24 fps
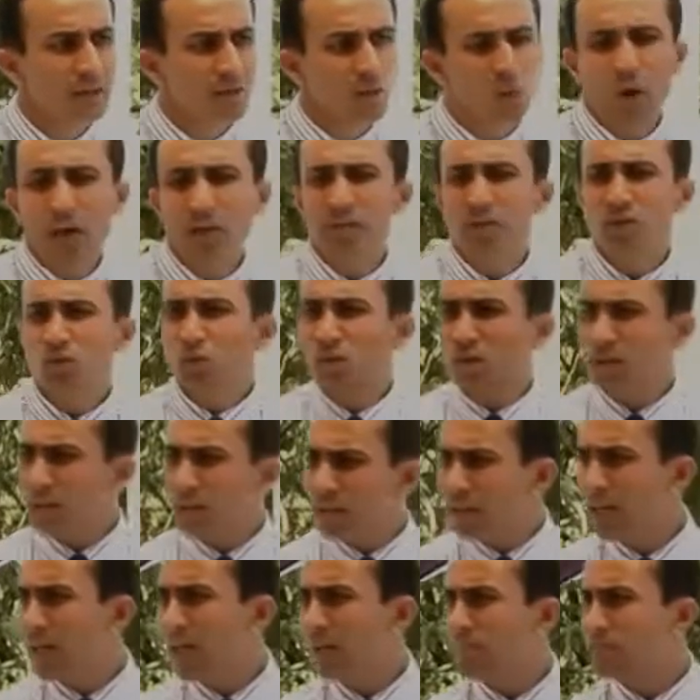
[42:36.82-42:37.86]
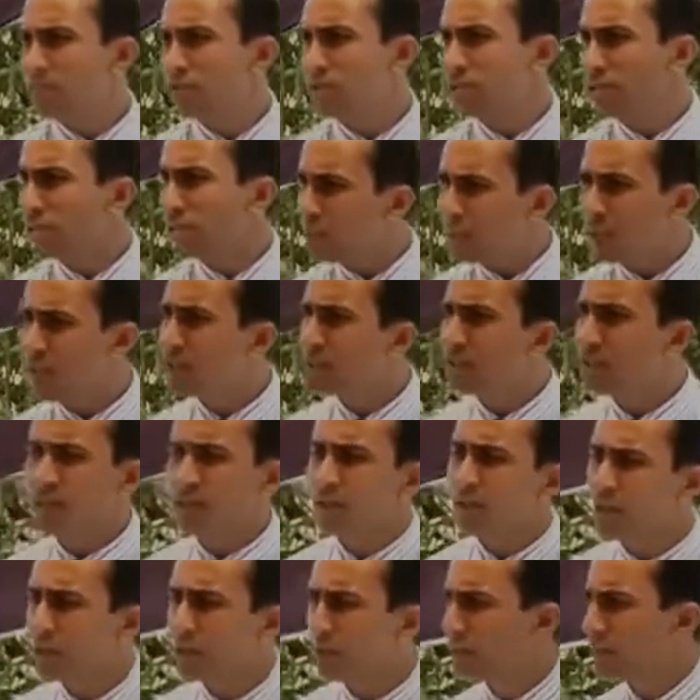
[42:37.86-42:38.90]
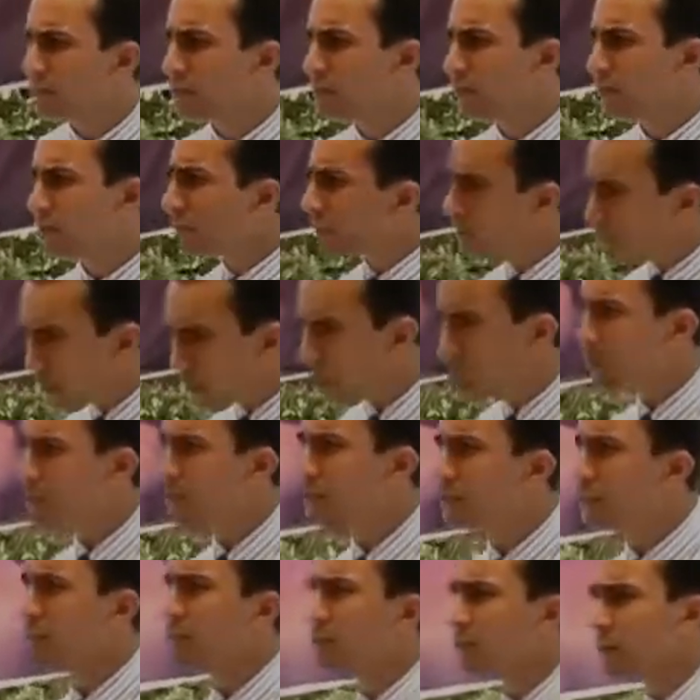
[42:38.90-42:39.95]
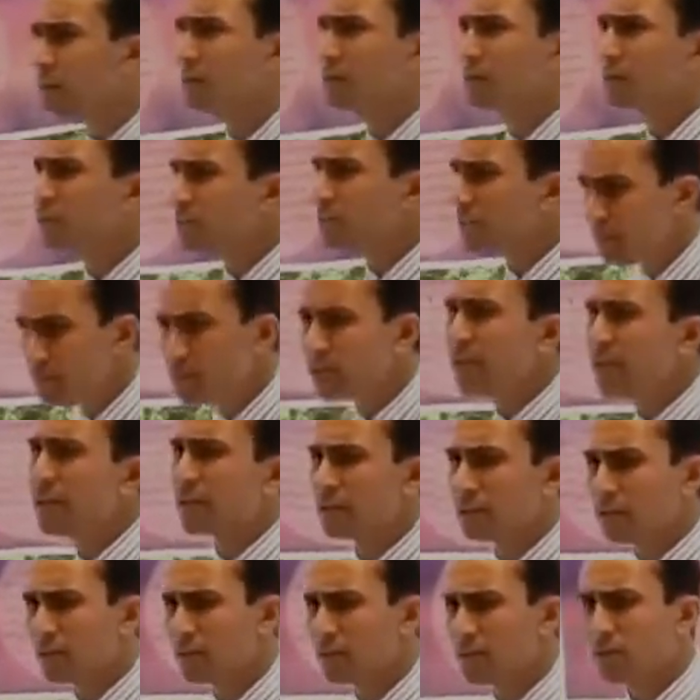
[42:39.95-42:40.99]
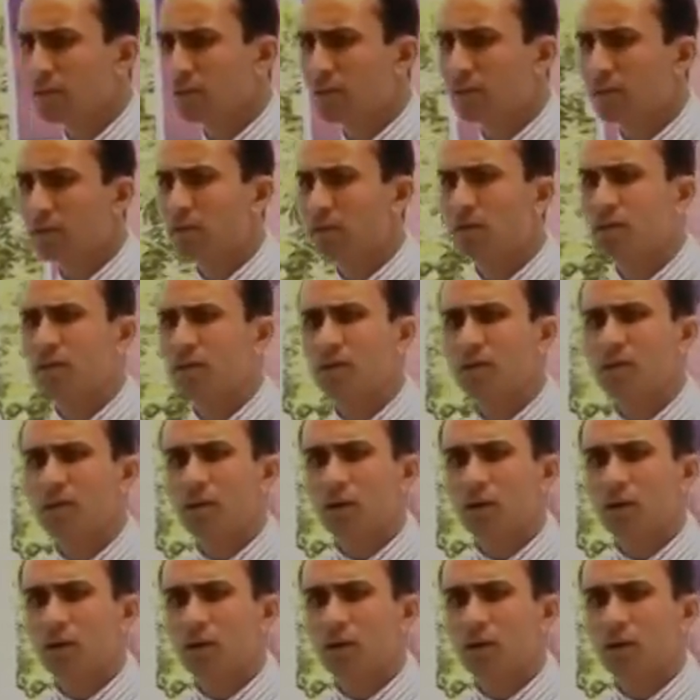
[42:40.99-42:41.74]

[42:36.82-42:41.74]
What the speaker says: Why did one get leprosy and the other did not? Did both of them commit the same sin? Yes.